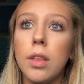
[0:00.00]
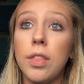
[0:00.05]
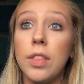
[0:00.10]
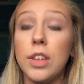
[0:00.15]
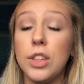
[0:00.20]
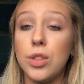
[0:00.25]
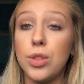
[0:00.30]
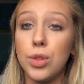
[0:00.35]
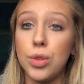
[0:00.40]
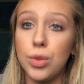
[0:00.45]

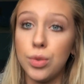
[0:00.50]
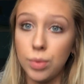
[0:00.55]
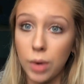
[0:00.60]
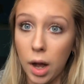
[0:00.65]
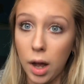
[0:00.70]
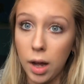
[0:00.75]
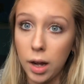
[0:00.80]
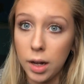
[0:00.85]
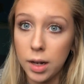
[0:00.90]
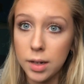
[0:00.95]
this
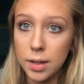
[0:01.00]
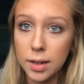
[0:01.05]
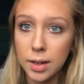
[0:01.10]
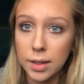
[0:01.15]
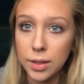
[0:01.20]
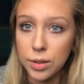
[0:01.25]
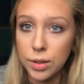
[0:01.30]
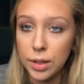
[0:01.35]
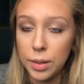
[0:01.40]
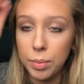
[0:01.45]
drug,
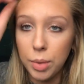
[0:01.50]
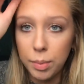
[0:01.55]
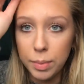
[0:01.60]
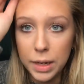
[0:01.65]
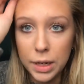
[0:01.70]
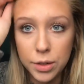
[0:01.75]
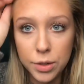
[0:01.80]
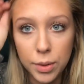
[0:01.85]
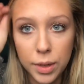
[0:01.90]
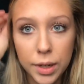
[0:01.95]
and so they put me
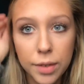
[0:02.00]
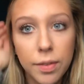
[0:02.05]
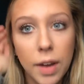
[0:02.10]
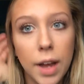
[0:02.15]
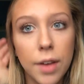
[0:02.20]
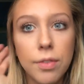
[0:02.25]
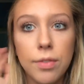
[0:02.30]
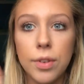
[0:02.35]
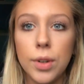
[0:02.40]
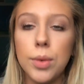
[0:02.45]
on
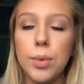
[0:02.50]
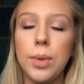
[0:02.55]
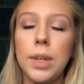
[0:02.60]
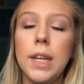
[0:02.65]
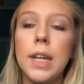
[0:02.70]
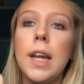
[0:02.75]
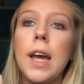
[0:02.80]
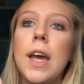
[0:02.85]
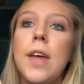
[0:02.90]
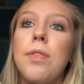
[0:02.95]
25 for a
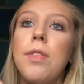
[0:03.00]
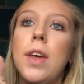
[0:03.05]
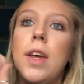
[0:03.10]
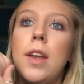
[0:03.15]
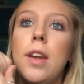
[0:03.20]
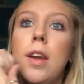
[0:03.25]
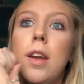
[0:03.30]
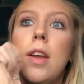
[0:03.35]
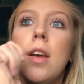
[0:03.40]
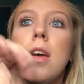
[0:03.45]
week, and
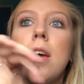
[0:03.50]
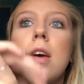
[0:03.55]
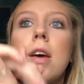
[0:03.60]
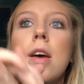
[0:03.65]
then